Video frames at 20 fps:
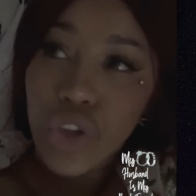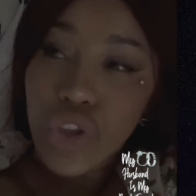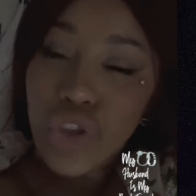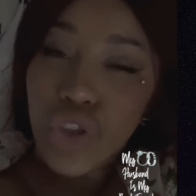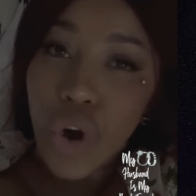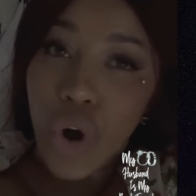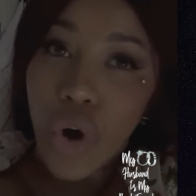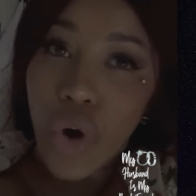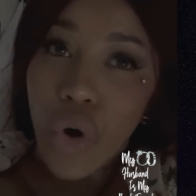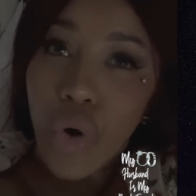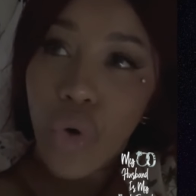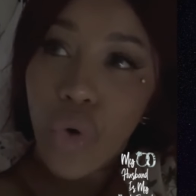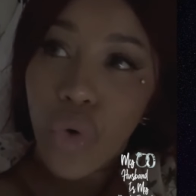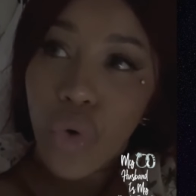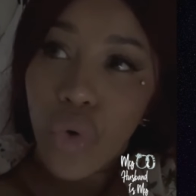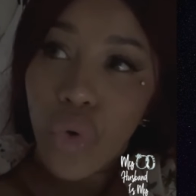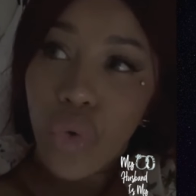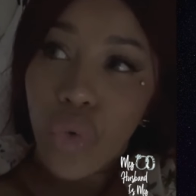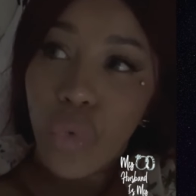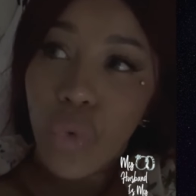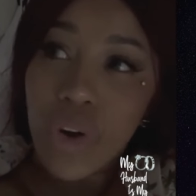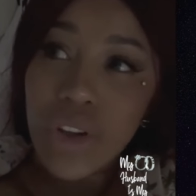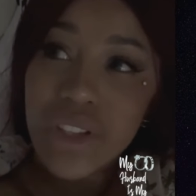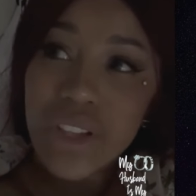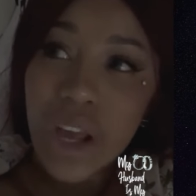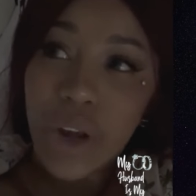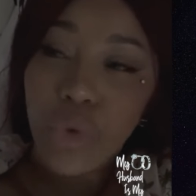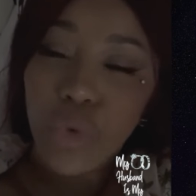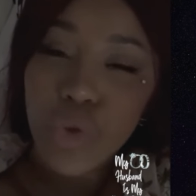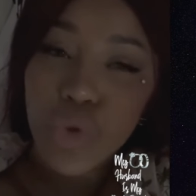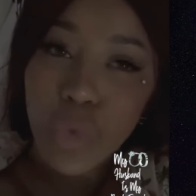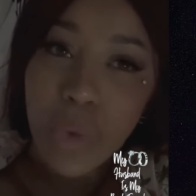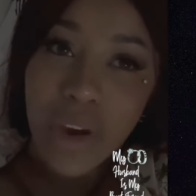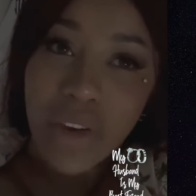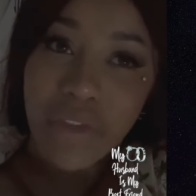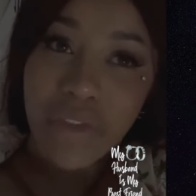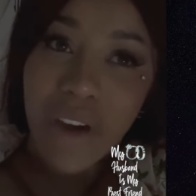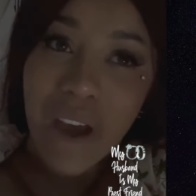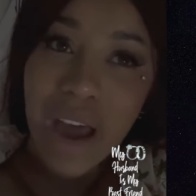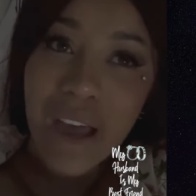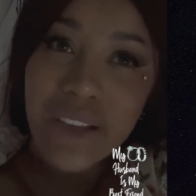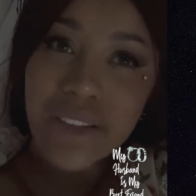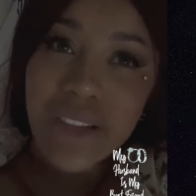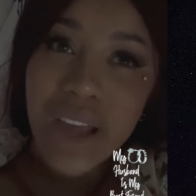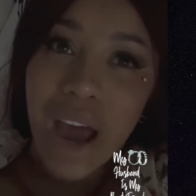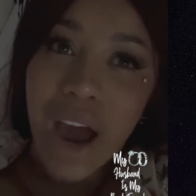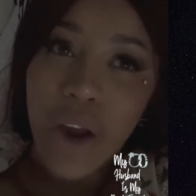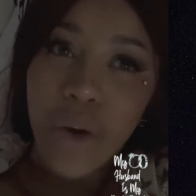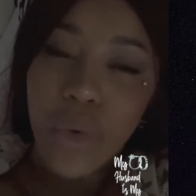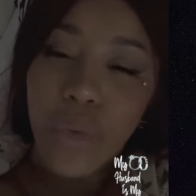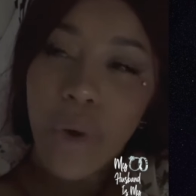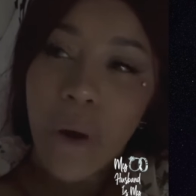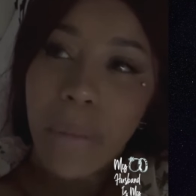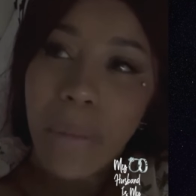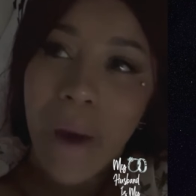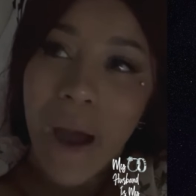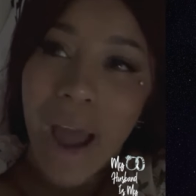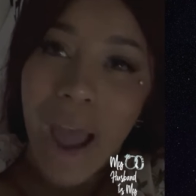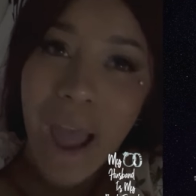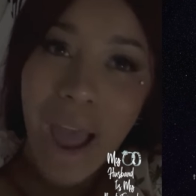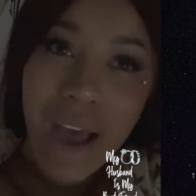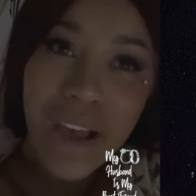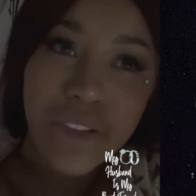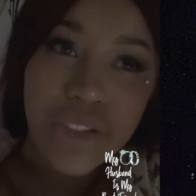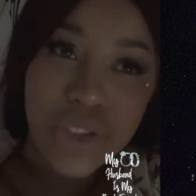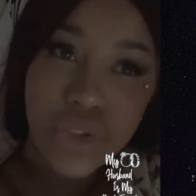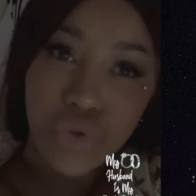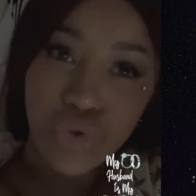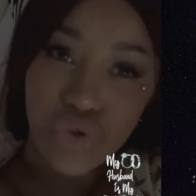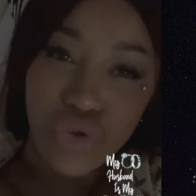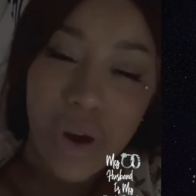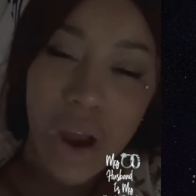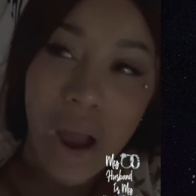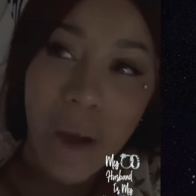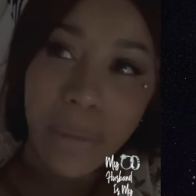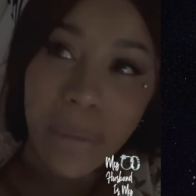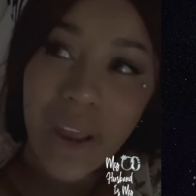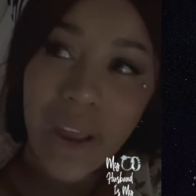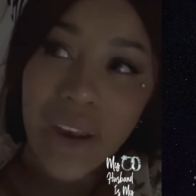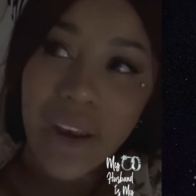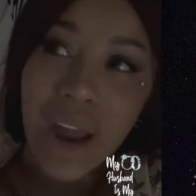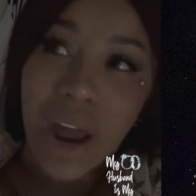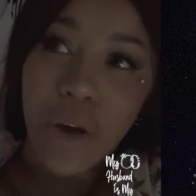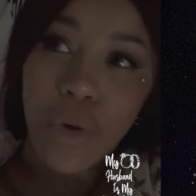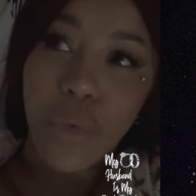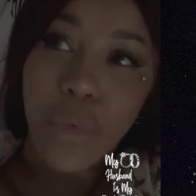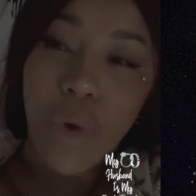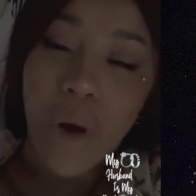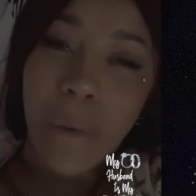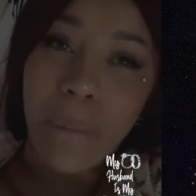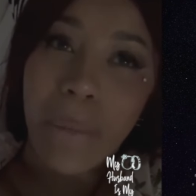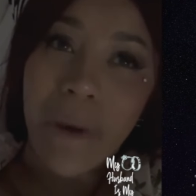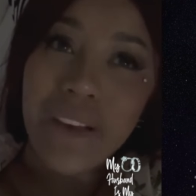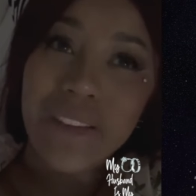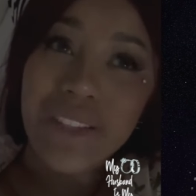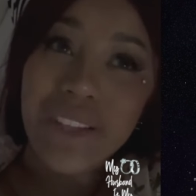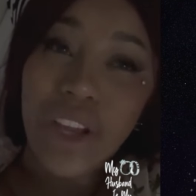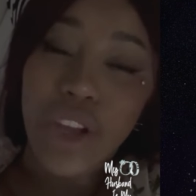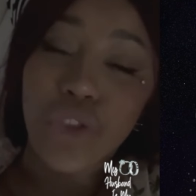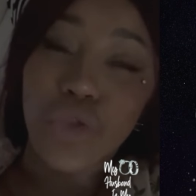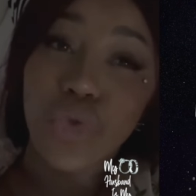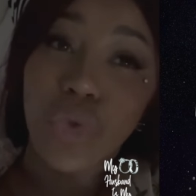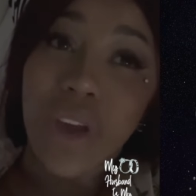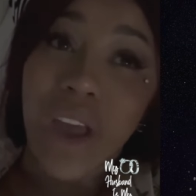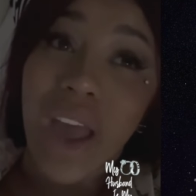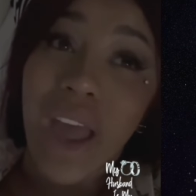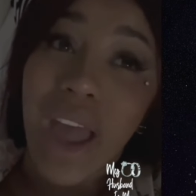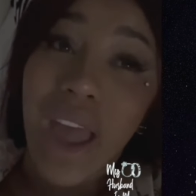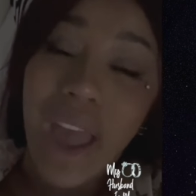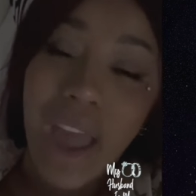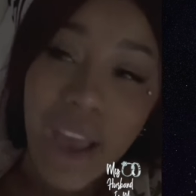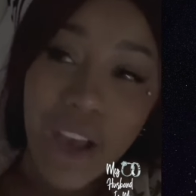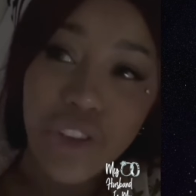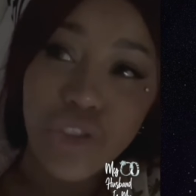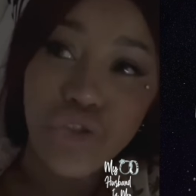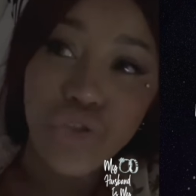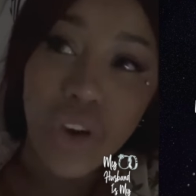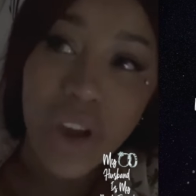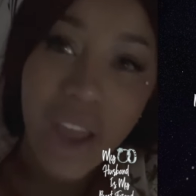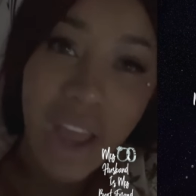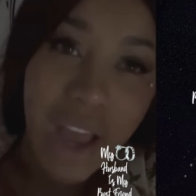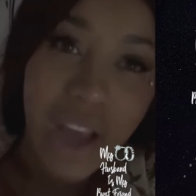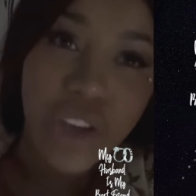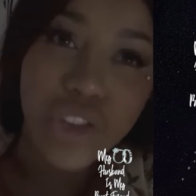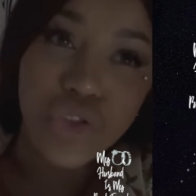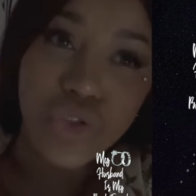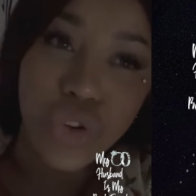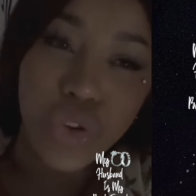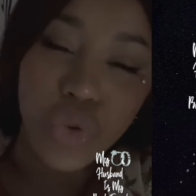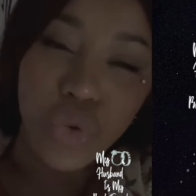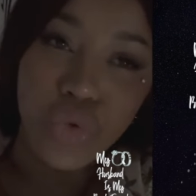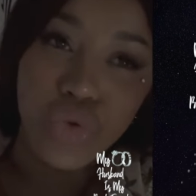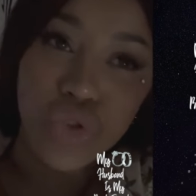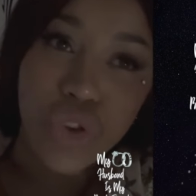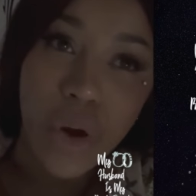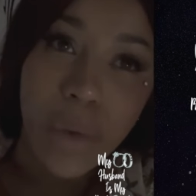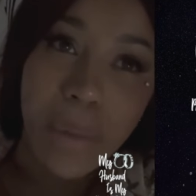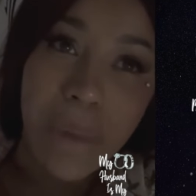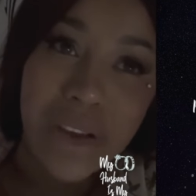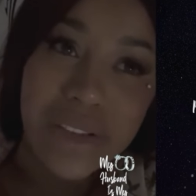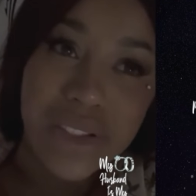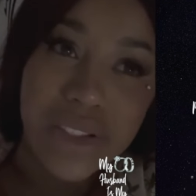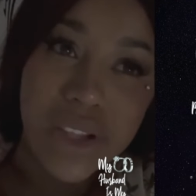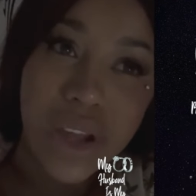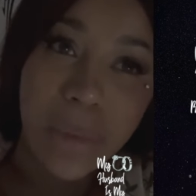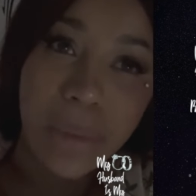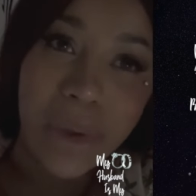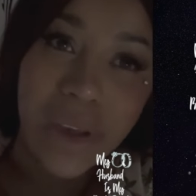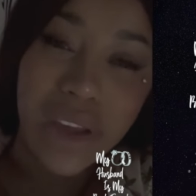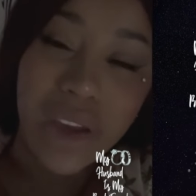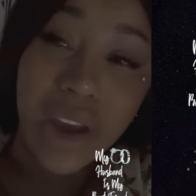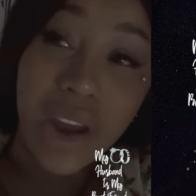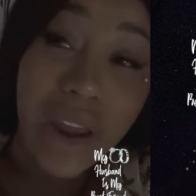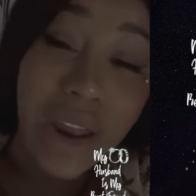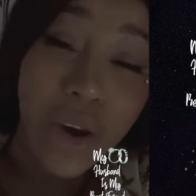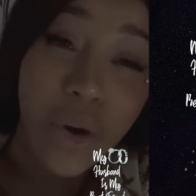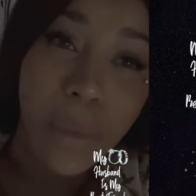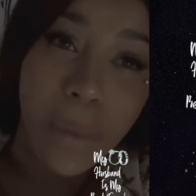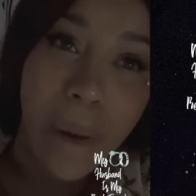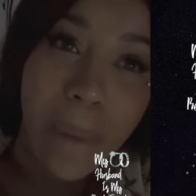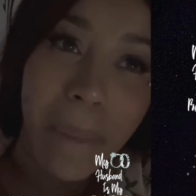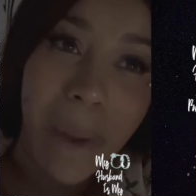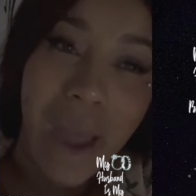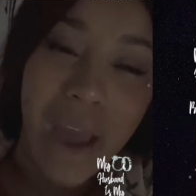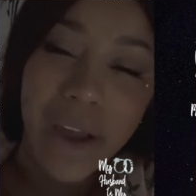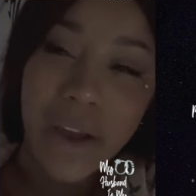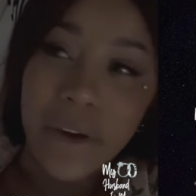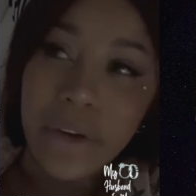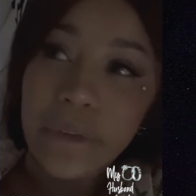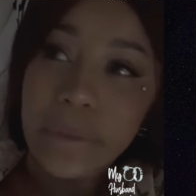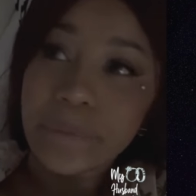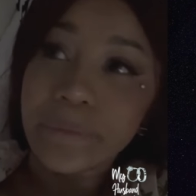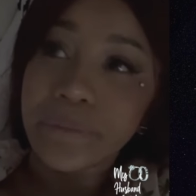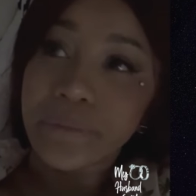So once I lose weight fast, I don't want my ass to drop. And I don't want my skin to get extra, extra loose on my stomach and on my back.